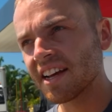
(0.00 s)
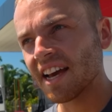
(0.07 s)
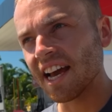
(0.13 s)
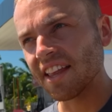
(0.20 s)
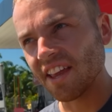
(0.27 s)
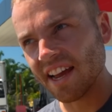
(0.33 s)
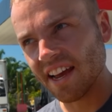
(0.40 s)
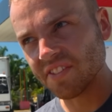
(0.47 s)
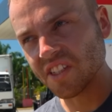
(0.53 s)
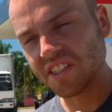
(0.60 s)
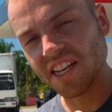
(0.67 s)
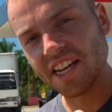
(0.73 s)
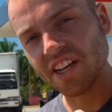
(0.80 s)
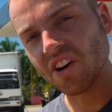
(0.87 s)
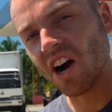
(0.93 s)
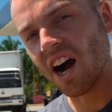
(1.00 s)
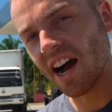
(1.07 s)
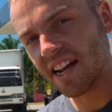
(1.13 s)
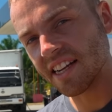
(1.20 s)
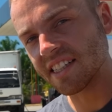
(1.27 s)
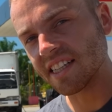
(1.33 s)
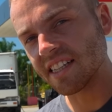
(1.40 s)
and they have to take your
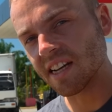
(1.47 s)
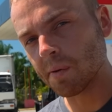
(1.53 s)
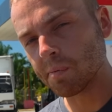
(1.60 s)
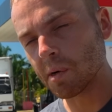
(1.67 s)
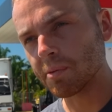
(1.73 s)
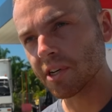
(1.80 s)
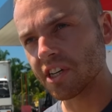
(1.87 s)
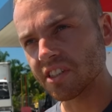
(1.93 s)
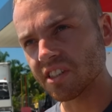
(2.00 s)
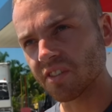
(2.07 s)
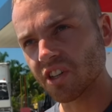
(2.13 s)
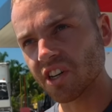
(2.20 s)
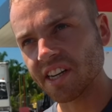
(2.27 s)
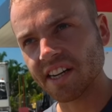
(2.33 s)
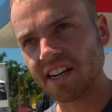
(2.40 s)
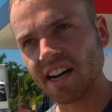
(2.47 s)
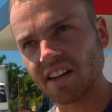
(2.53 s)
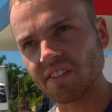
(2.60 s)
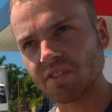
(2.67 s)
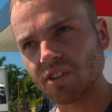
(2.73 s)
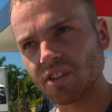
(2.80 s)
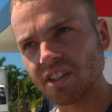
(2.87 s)
ID number because of credit card
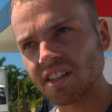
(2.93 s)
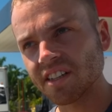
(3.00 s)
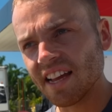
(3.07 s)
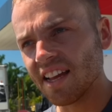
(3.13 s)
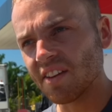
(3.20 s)
fraud.